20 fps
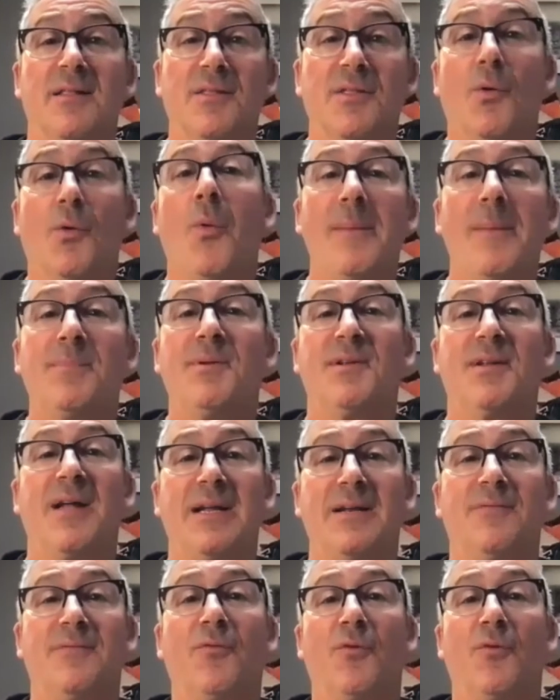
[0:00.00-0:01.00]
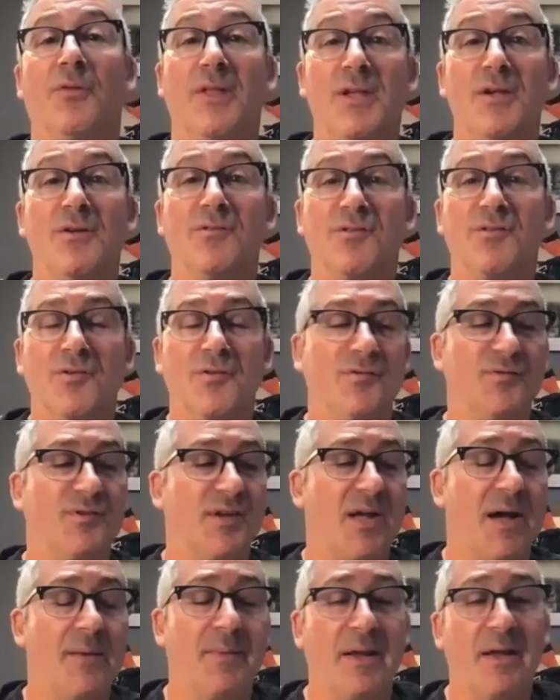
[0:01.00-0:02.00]
the website for the user who's
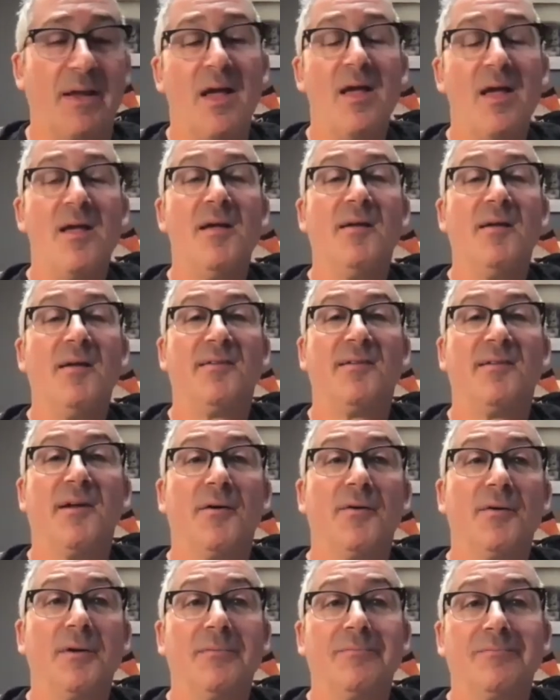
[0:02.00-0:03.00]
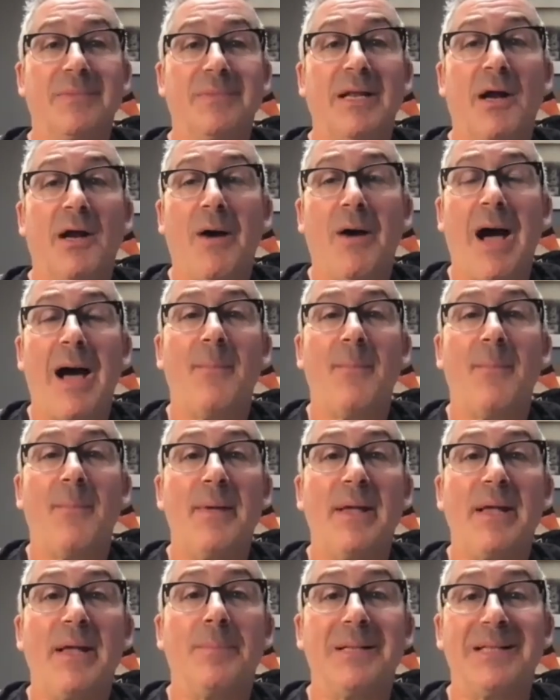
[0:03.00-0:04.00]
coming. So, I'm a
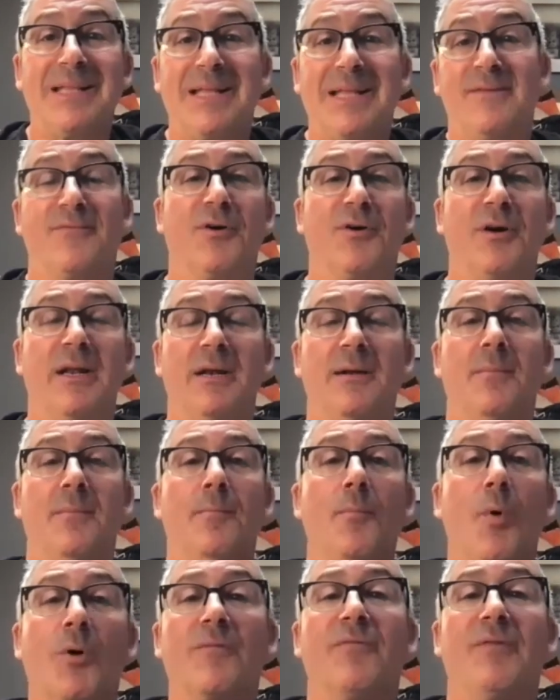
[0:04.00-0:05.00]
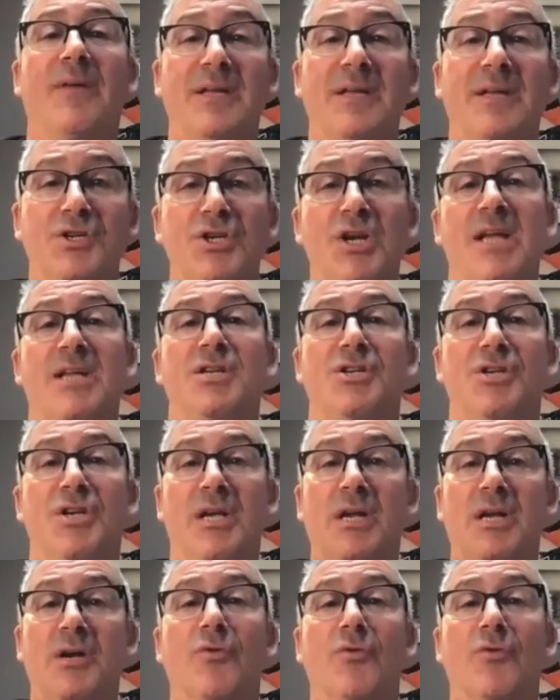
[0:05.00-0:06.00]
big believer in morphing,
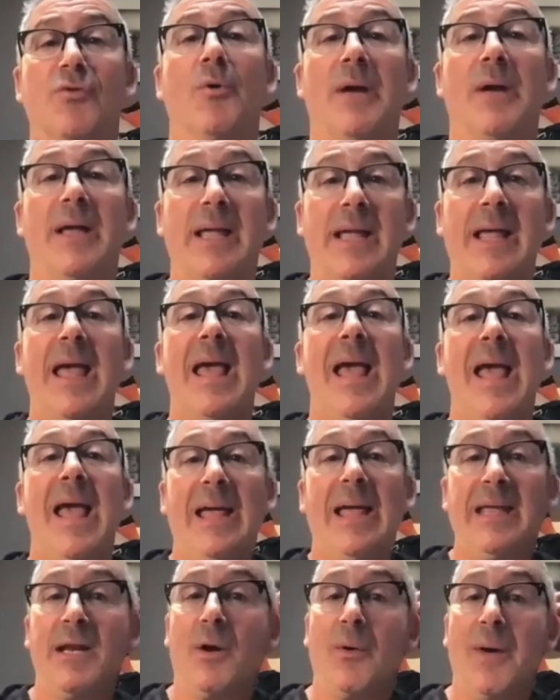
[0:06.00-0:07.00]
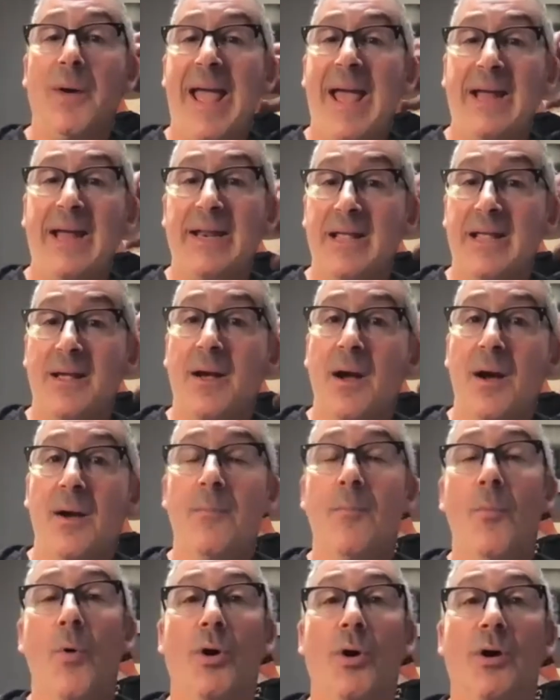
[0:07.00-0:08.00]
changing, growing, adding
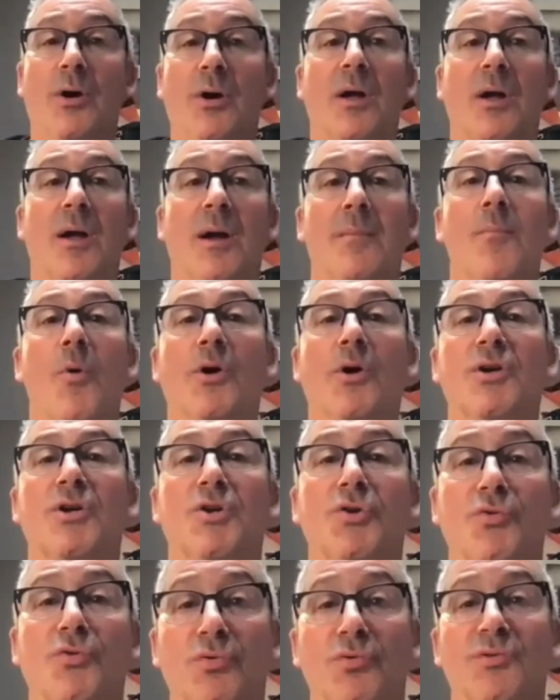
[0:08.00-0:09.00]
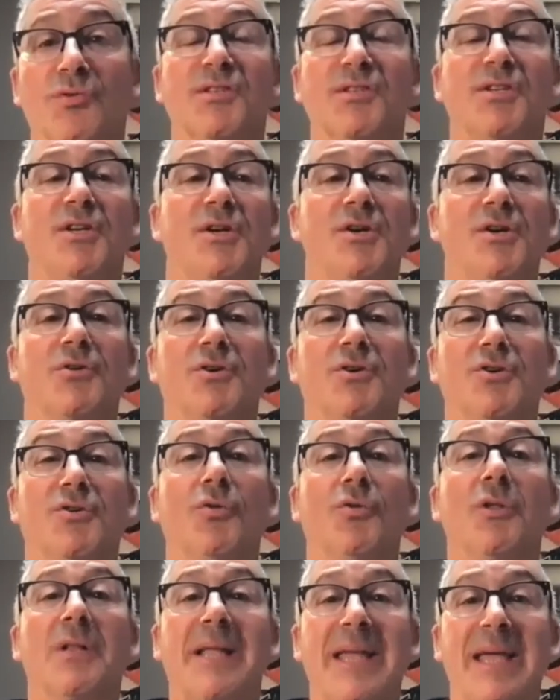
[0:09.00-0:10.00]
more tools to your
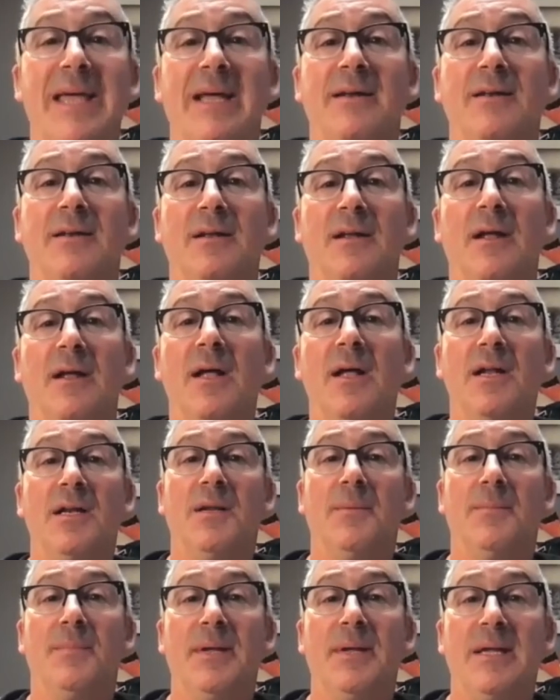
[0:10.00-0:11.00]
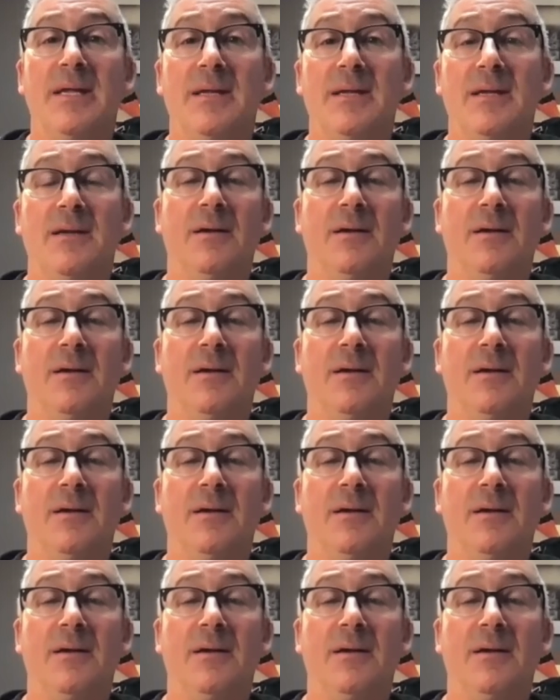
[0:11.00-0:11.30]
toolkit to be,